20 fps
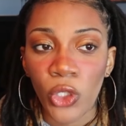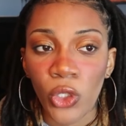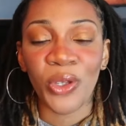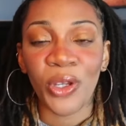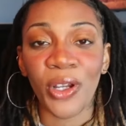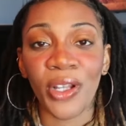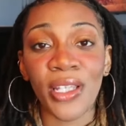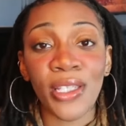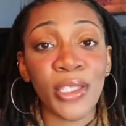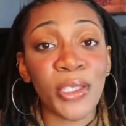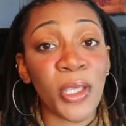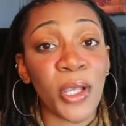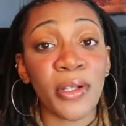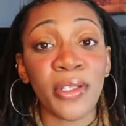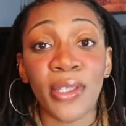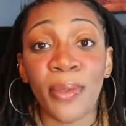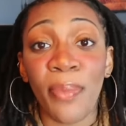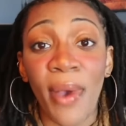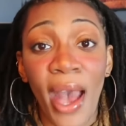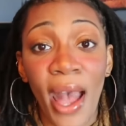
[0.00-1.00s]
you're gonna
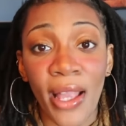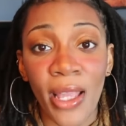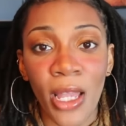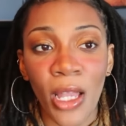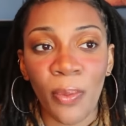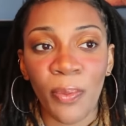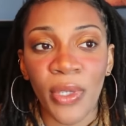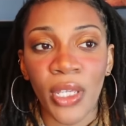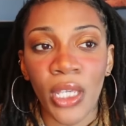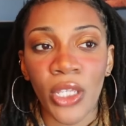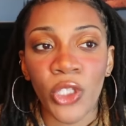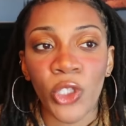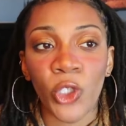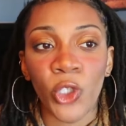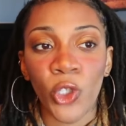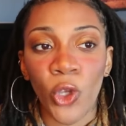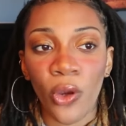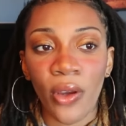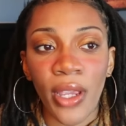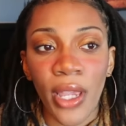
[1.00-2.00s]
start to panic because
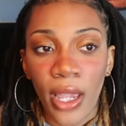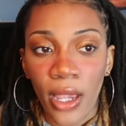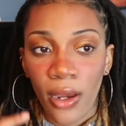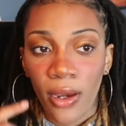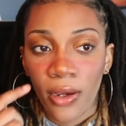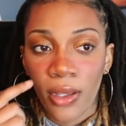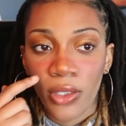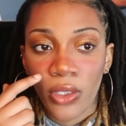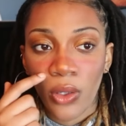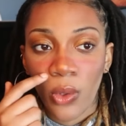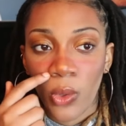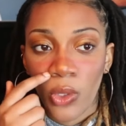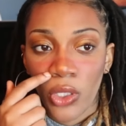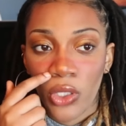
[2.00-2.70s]
your hair is going